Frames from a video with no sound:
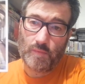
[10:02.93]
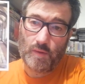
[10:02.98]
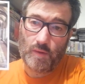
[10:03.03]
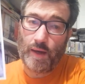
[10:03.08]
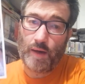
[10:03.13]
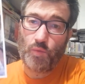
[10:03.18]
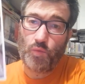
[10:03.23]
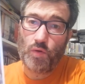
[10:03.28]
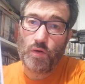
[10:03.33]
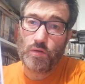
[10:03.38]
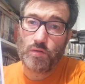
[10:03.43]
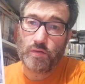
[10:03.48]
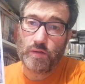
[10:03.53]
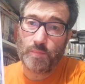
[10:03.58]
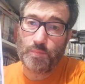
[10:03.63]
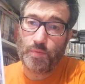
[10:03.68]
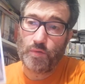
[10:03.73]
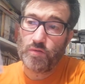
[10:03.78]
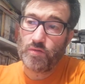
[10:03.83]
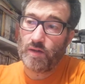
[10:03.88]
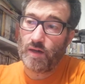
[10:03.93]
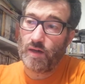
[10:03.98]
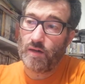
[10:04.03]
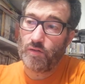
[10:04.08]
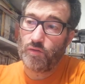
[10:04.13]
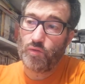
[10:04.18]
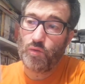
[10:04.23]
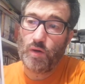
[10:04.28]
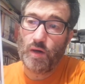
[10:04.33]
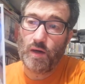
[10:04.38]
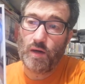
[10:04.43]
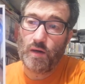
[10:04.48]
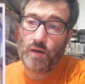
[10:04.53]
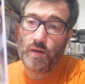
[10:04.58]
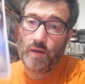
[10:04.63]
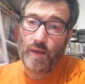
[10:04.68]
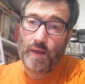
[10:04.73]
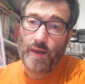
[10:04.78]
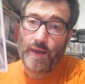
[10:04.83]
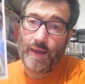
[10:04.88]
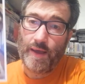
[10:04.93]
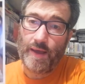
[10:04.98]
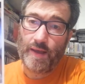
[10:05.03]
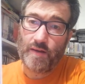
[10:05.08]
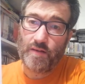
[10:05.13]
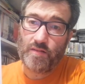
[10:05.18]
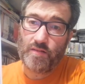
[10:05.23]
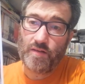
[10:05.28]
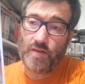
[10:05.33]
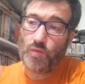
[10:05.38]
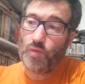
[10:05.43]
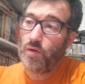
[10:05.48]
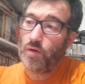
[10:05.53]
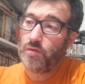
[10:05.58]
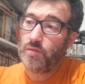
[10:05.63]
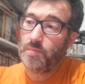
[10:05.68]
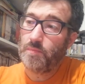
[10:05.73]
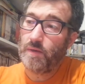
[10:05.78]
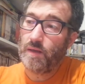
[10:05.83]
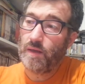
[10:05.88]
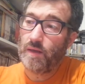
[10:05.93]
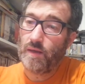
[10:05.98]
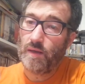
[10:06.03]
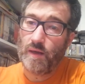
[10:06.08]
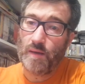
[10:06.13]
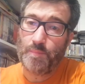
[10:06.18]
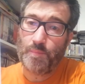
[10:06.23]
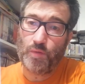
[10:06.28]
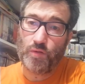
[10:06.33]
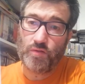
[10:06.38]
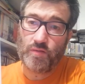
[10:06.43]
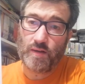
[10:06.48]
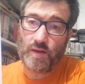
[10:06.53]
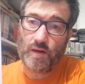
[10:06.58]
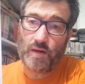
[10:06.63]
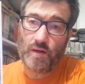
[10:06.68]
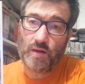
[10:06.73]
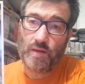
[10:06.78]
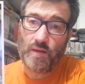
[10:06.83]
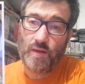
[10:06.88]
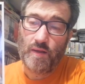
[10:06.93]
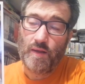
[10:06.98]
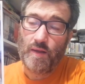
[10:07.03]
I wrote a postcard to her and she wrote me a postcard,